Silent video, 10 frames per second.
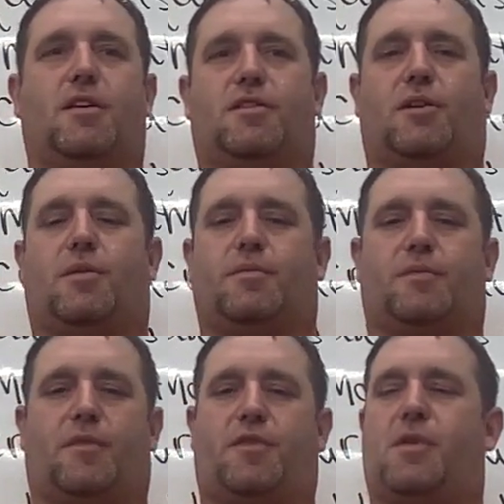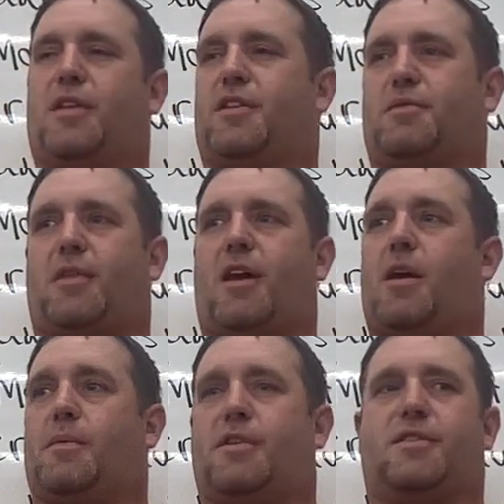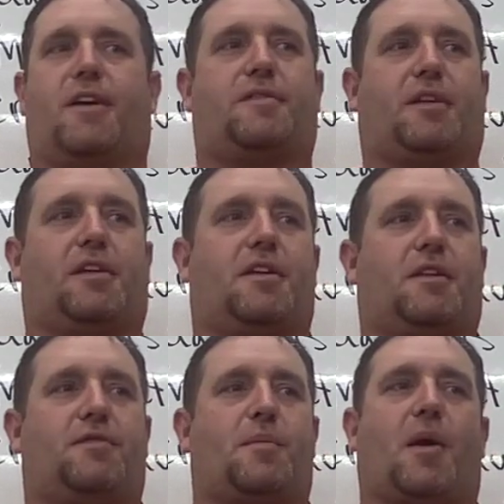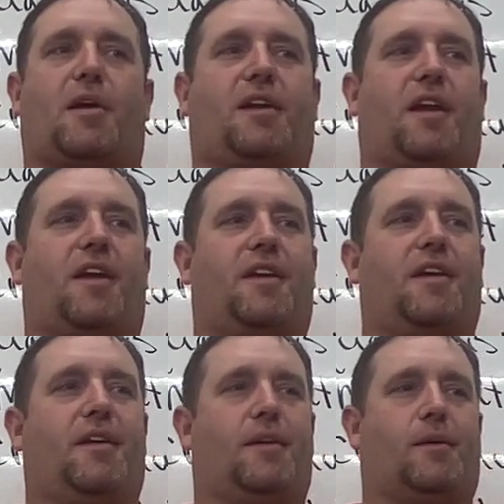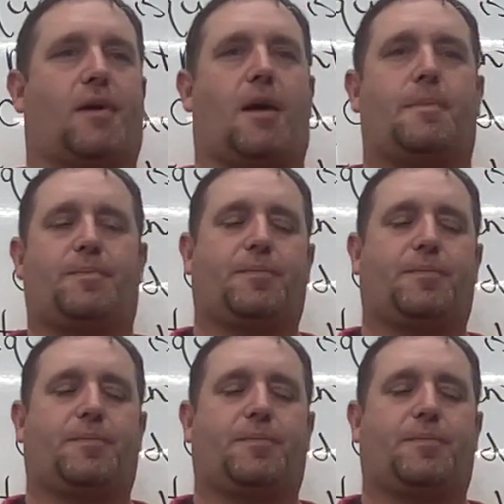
So if you hit this with a hammer, it's definitely gonna leave a mark in it, okay?